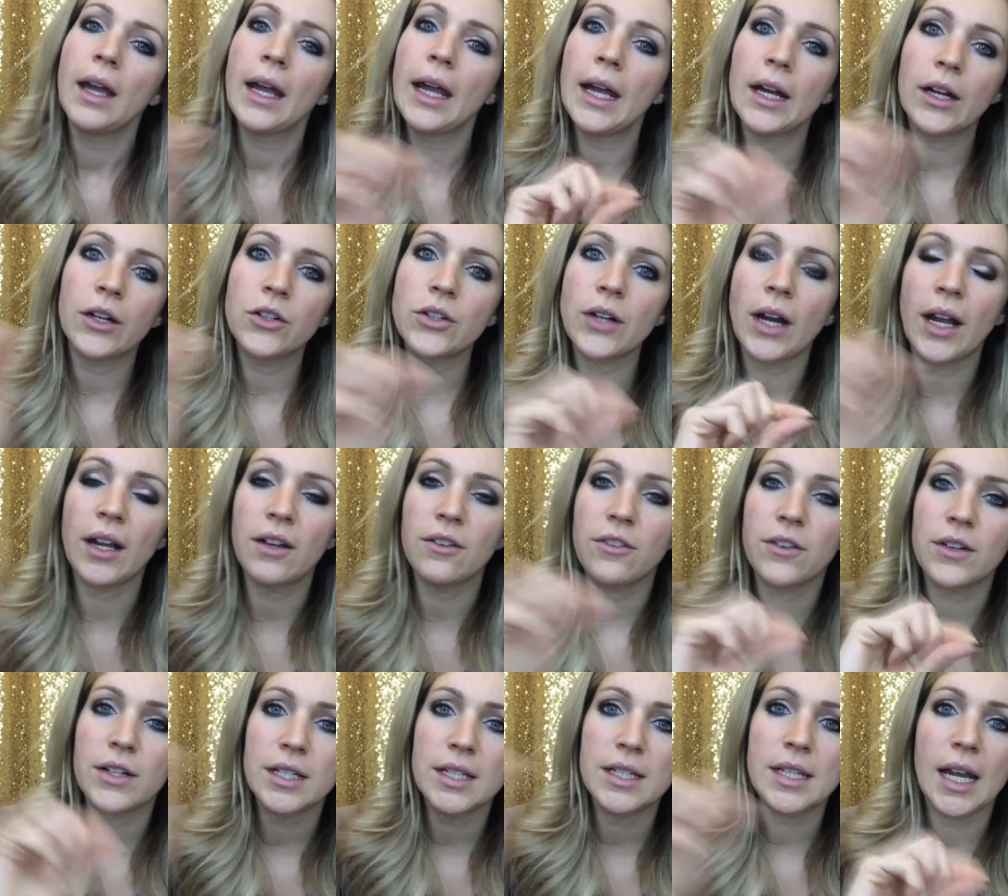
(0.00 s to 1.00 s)
air dry it
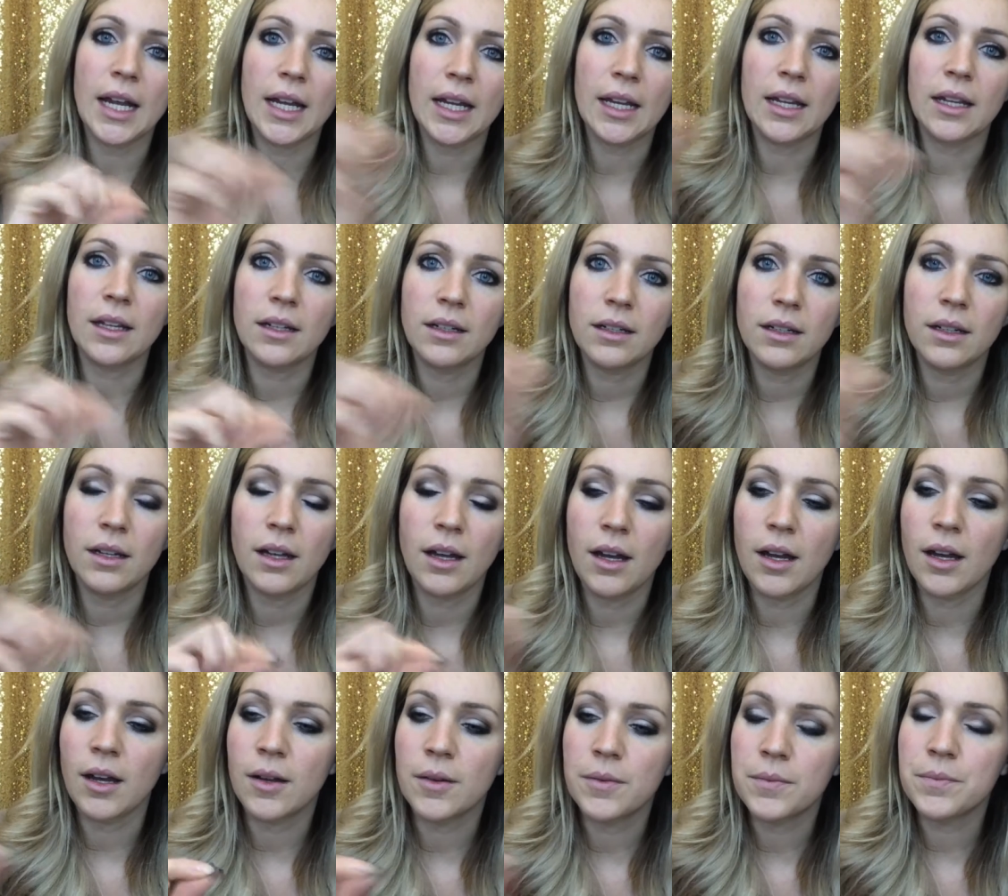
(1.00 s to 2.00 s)
for a second,
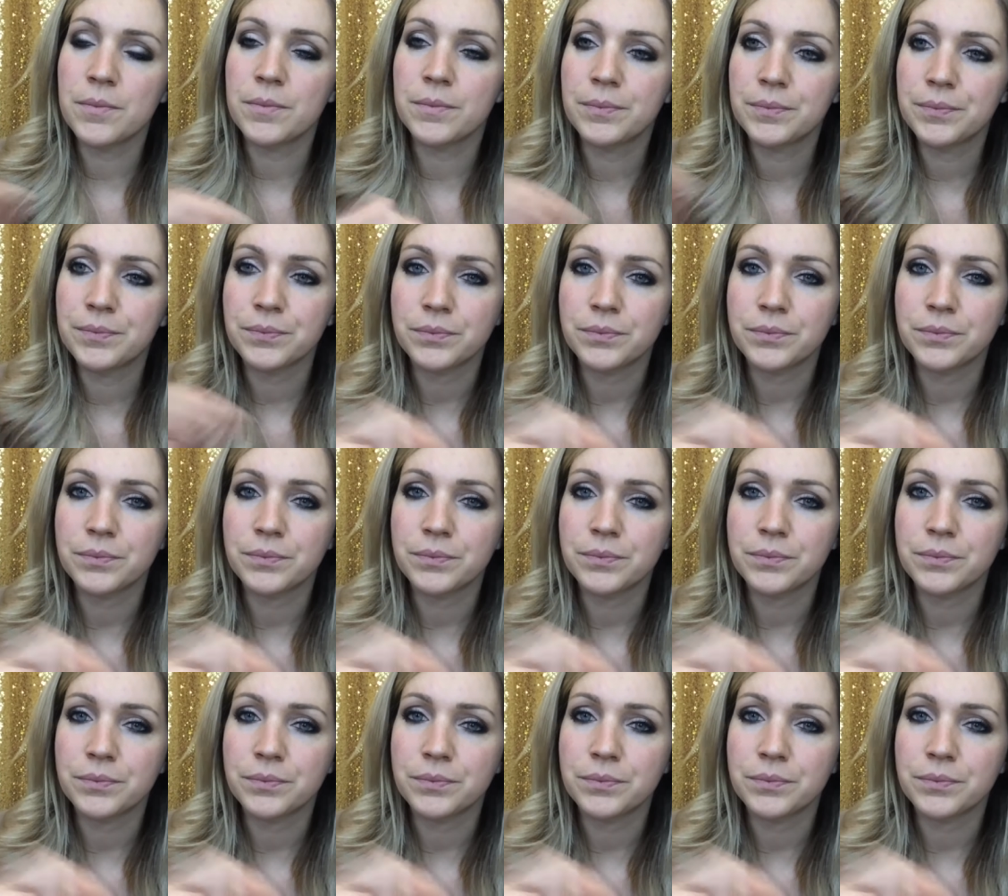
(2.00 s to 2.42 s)
and